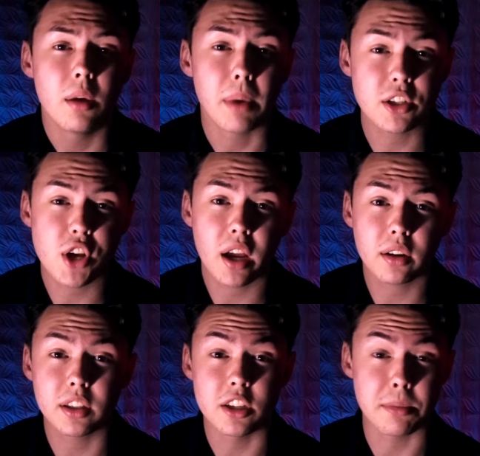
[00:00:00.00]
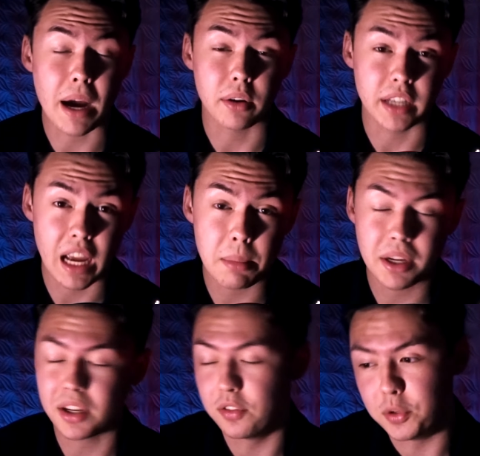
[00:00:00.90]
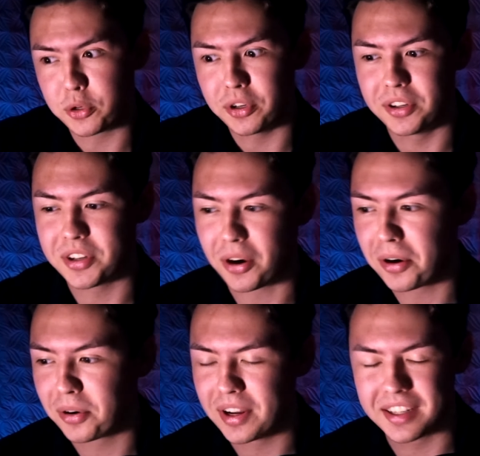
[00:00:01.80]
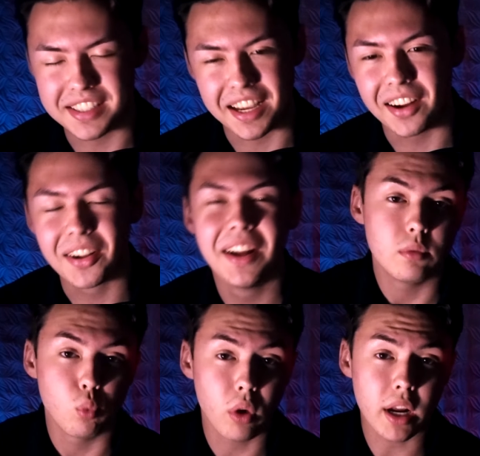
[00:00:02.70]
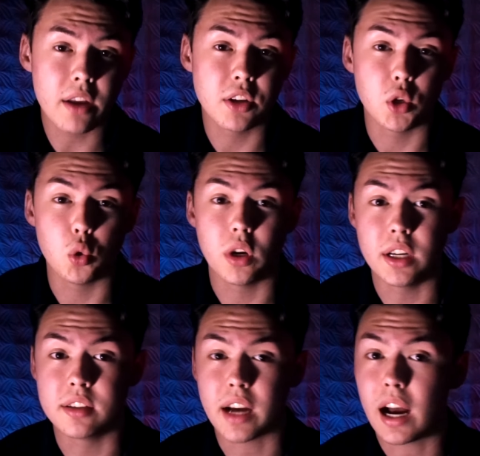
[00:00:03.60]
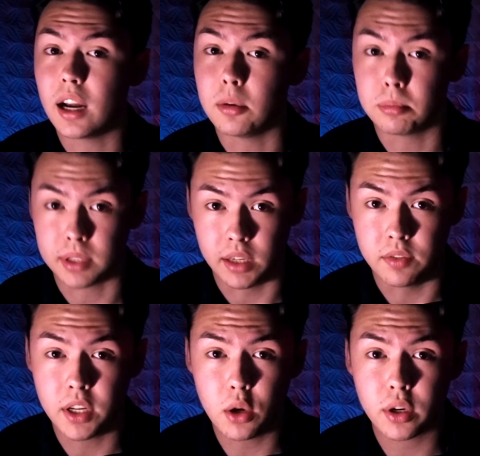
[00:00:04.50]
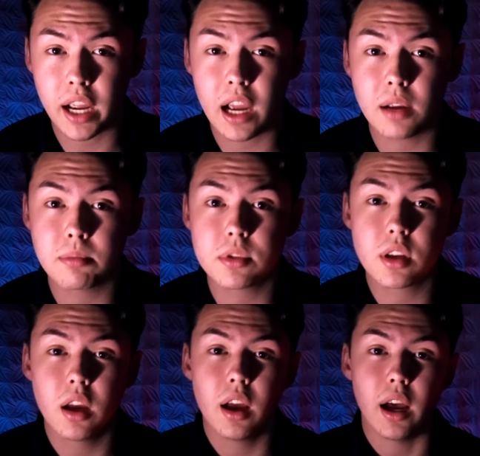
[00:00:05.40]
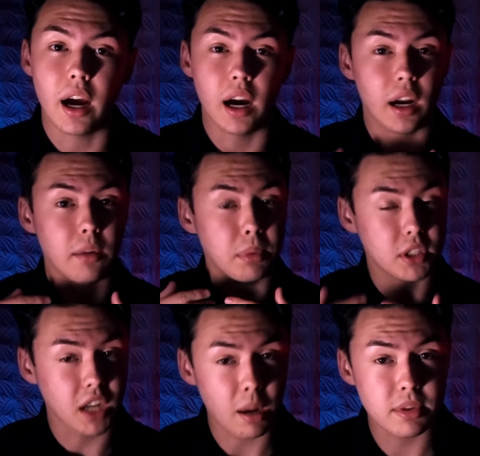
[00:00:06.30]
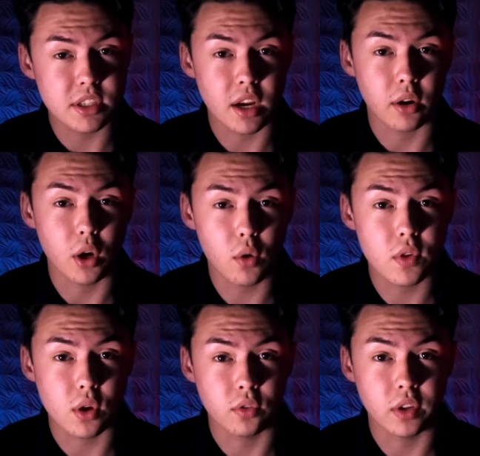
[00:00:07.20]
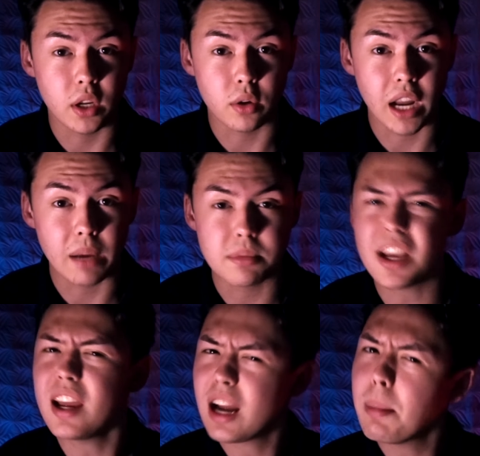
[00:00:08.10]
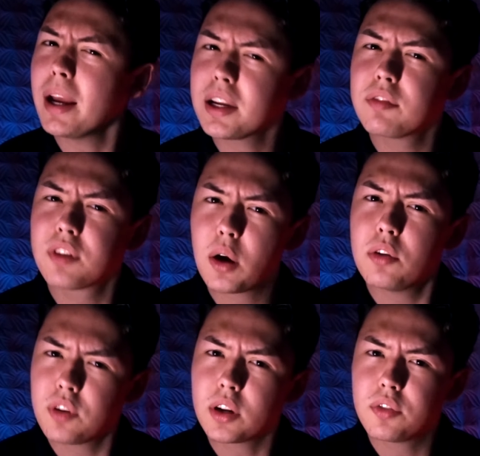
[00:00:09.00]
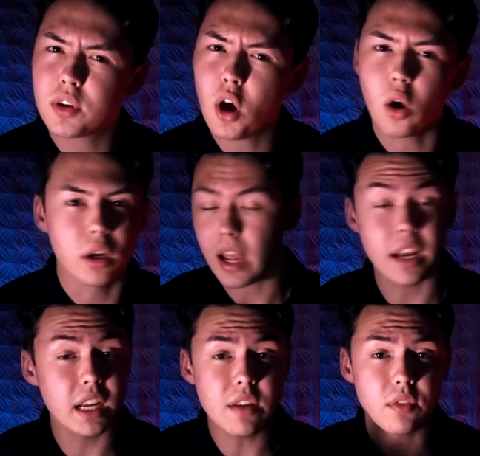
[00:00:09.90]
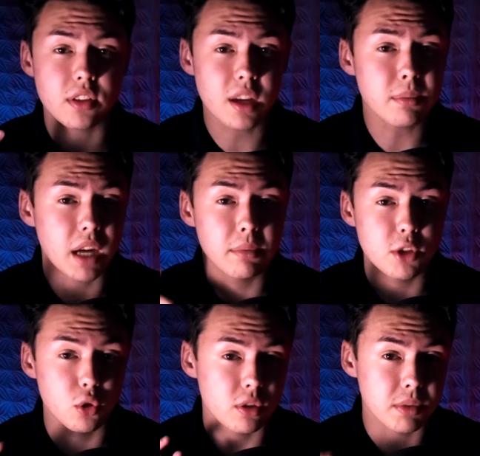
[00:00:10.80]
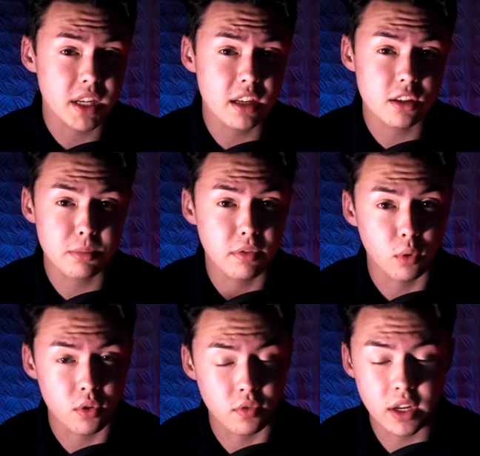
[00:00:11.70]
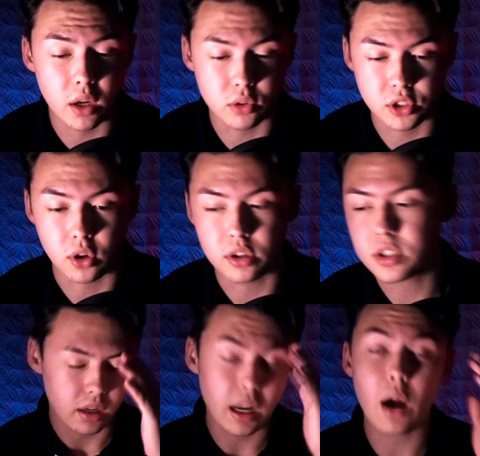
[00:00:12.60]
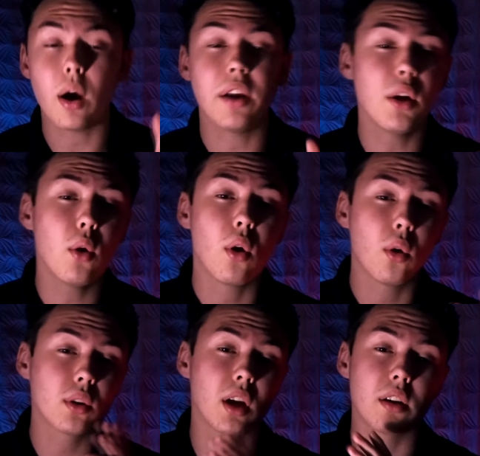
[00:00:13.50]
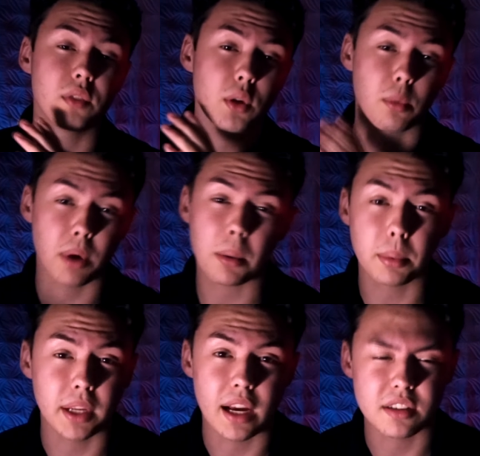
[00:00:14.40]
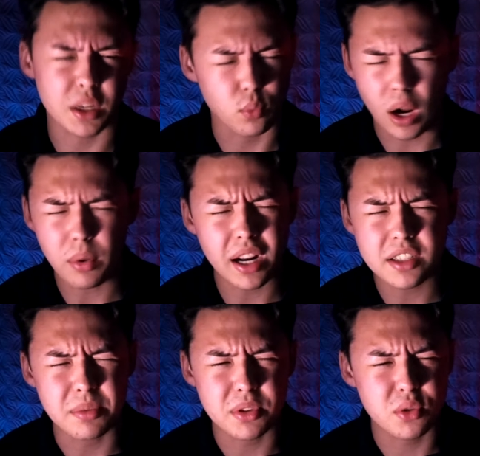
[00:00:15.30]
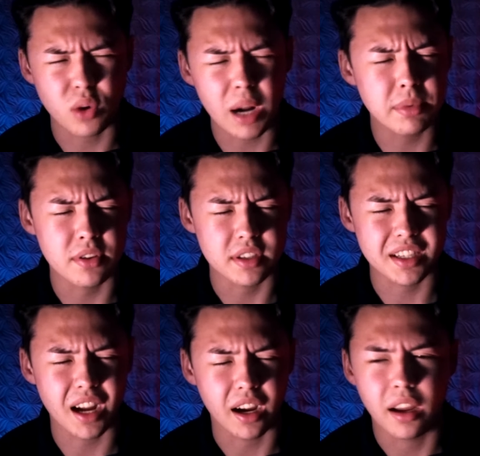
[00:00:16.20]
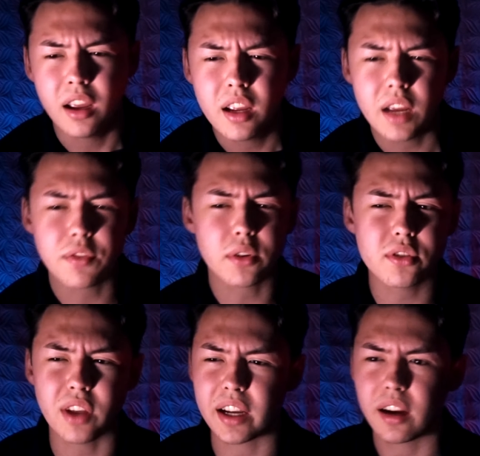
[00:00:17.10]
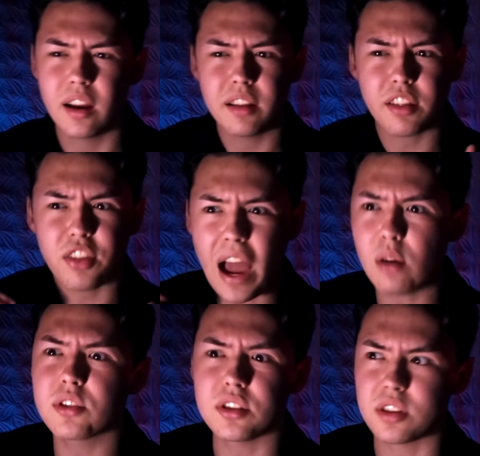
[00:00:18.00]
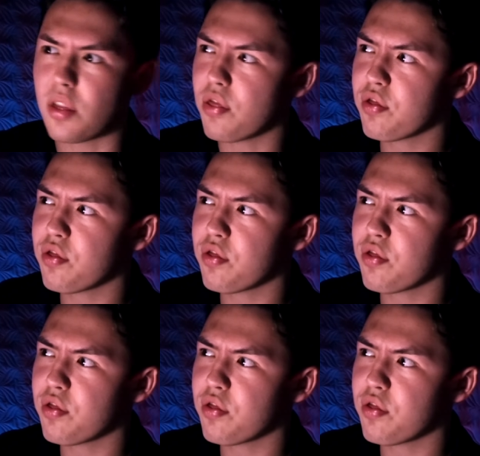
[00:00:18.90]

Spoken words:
my channel is about gaming, if you couldn't already tell. What I do is I play video games, I put commentary over those video games, and I make it very funny for y'all, and even sometimes do some skits before the video starts. Now, I know a whole lot of you are probably asking, why would I subscribe to this guy if there's like thousands and